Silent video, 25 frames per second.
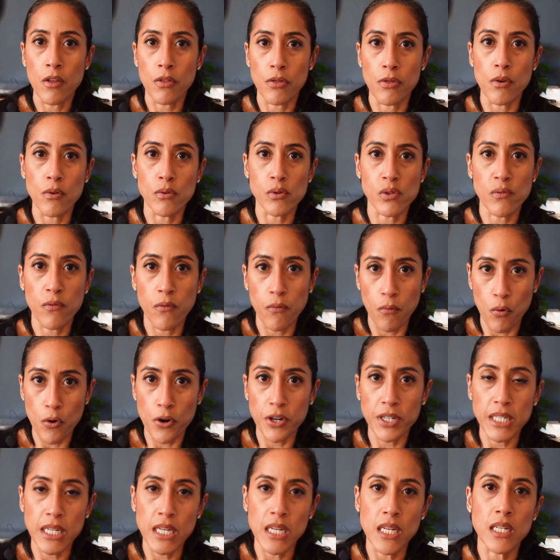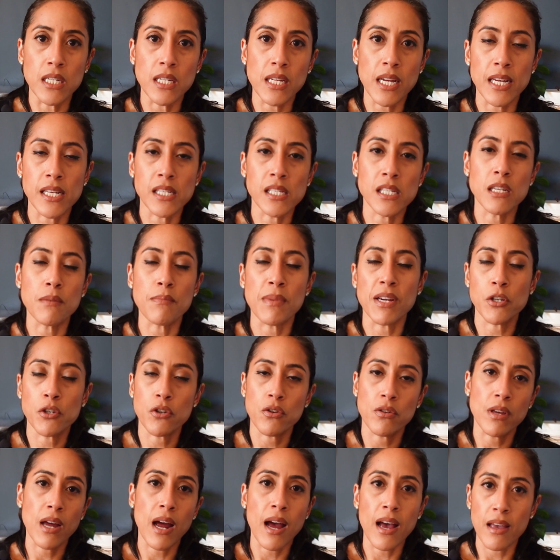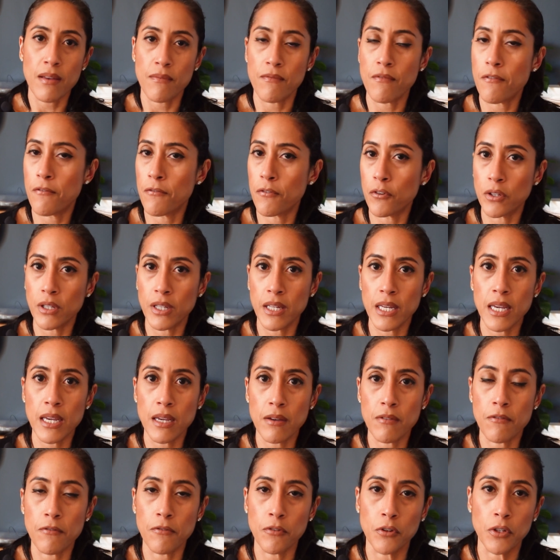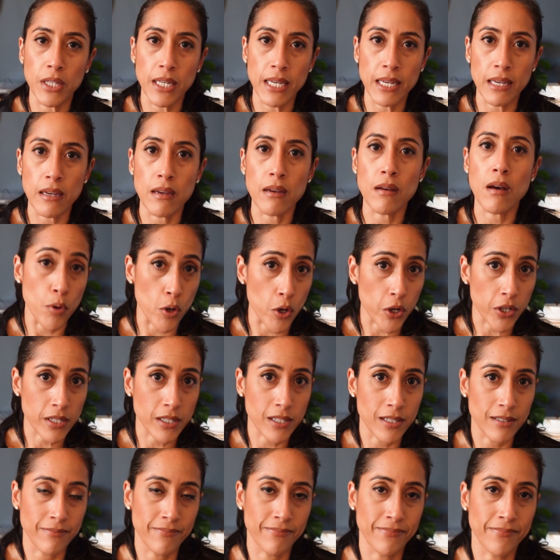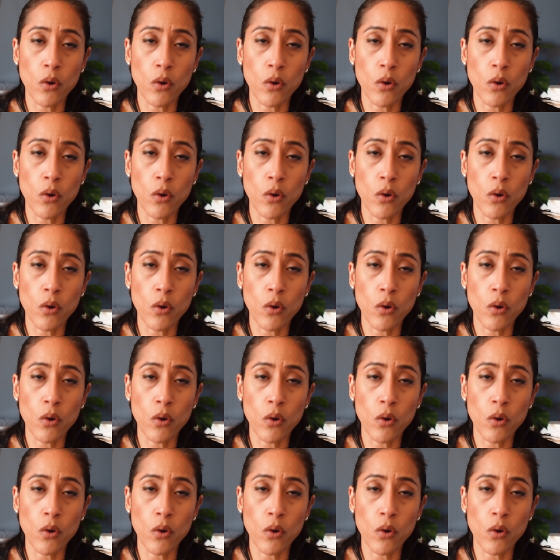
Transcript: those 14 days to make sure that I am fully, fully booked.